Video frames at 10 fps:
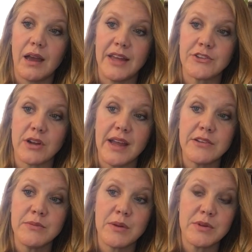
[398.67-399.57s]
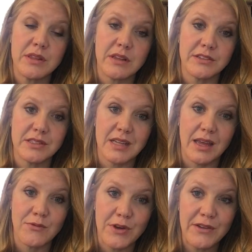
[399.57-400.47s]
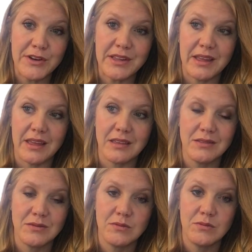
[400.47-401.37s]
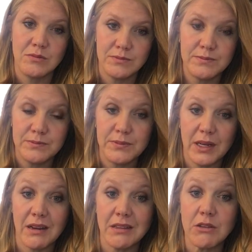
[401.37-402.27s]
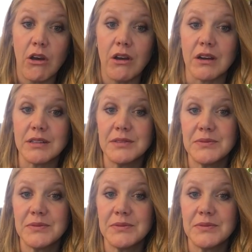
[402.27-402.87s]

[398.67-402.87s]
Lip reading: I try to remember that there's a time for everything, but it is hard.